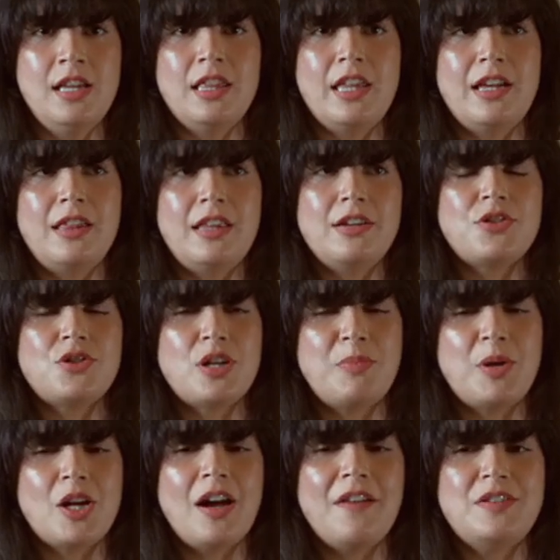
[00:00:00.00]
Like, leadership
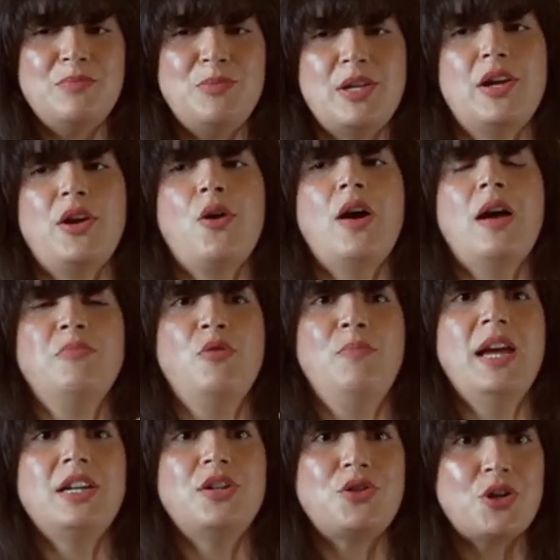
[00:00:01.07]
can often be like, oh, I'm your
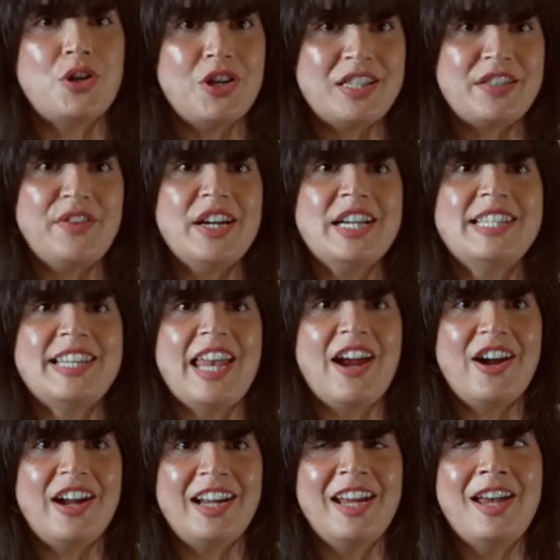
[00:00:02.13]
manager, it's very
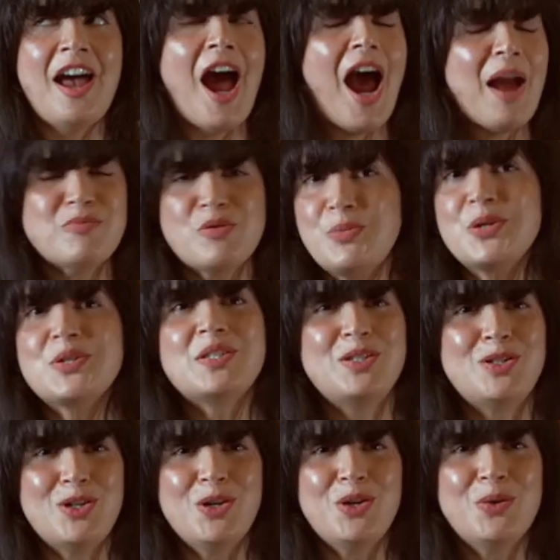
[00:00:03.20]
scary. I'm a person
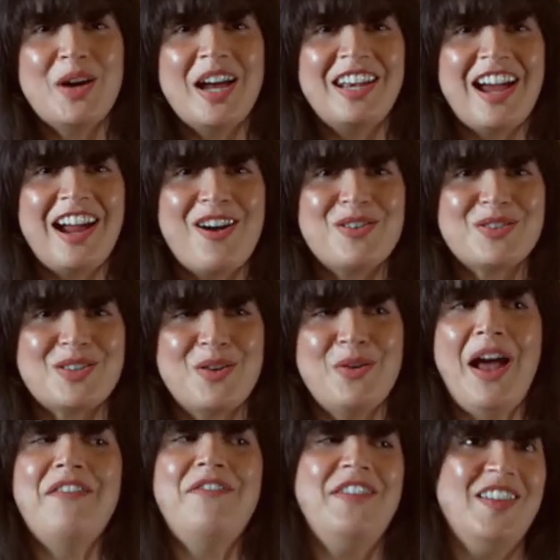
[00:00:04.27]
too, and I also
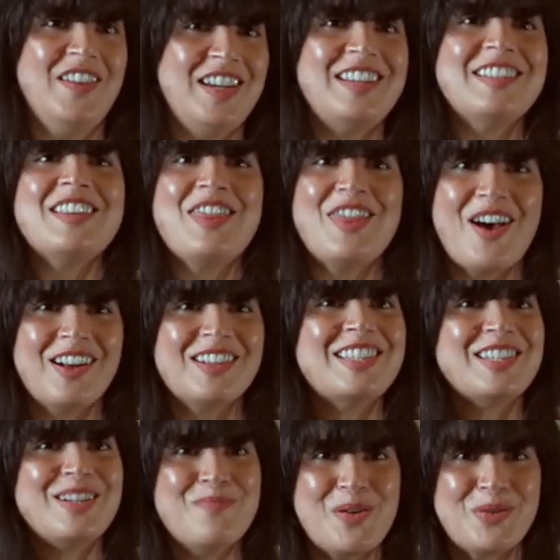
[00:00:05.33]
have feelings and thoughts
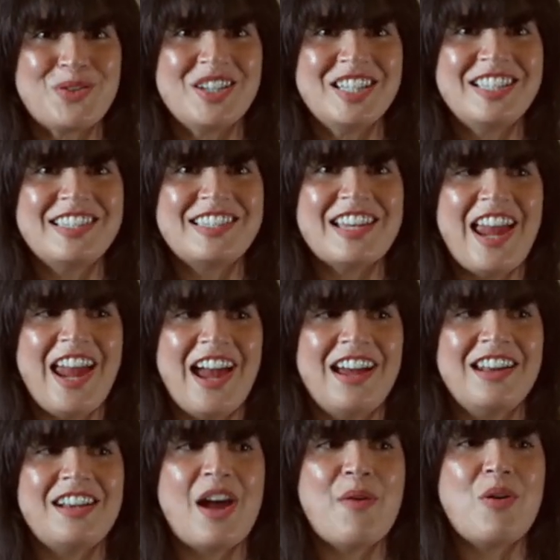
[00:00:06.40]
and emotions,
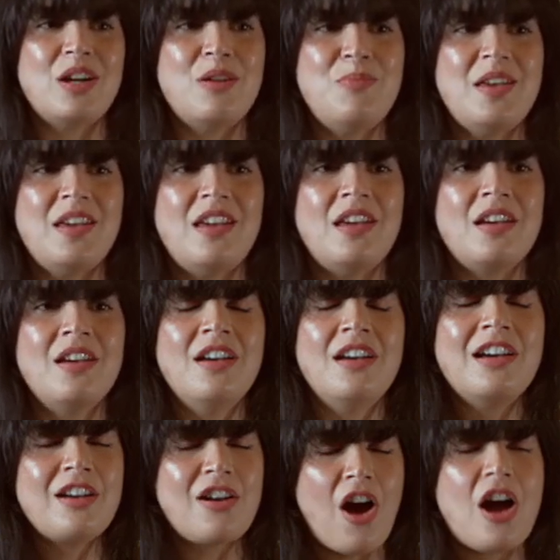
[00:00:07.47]
and I want to be
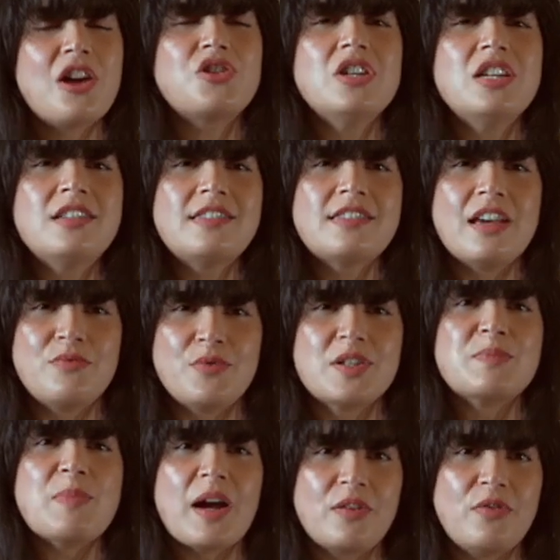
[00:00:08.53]
cautious and
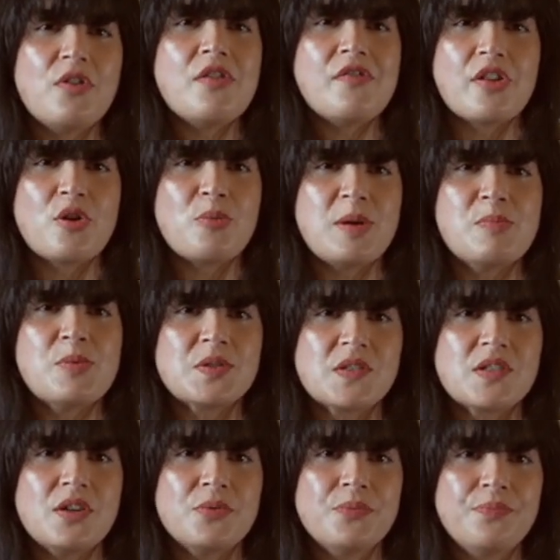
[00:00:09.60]
respectful of other people's
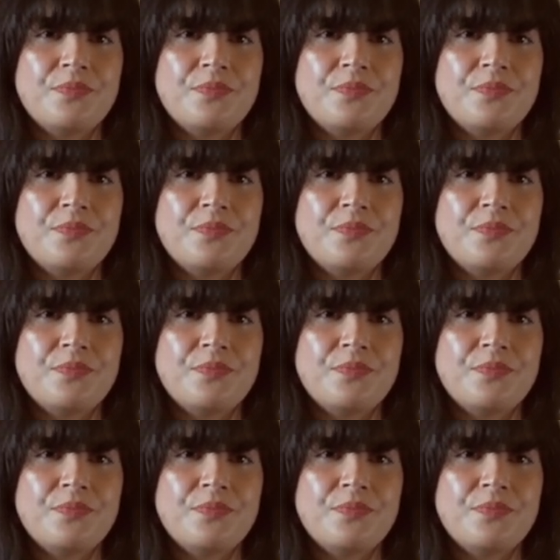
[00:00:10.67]
too.